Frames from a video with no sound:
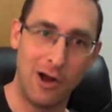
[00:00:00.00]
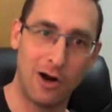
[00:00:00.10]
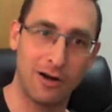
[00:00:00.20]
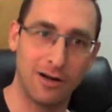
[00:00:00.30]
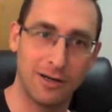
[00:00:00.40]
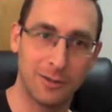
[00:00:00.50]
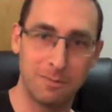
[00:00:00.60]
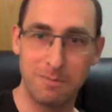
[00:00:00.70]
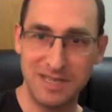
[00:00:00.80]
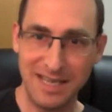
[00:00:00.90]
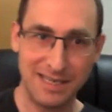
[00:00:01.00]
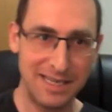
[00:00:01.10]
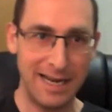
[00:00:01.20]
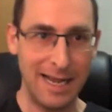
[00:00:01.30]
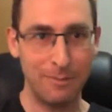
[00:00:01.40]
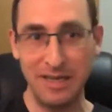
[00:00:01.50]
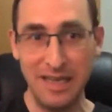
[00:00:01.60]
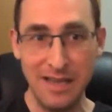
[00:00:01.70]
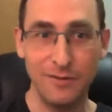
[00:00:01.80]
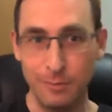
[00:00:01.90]
are mistakes that happen
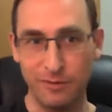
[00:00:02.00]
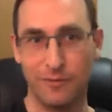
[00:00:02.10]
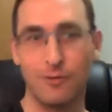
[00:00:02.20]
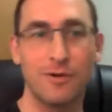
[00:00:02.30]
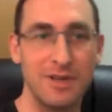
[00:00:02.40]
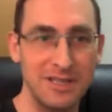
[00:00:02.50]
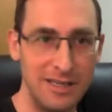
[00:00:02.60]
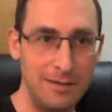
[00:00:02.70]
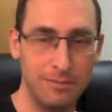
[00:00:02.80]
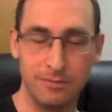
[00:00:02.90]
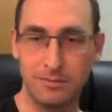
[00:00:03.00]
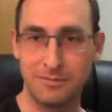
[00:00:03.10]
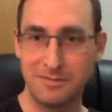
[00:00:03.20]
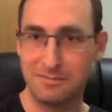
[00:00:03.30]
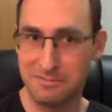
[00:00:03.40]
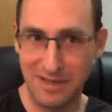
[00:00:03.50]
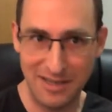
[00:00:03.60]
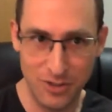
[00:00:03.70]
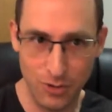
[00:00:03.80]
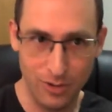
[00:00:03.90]
even before the team
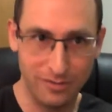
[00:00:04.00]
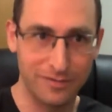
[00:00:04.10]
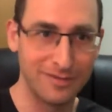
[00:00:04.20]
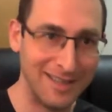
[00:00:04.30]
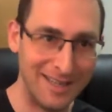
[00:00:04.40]
is sort of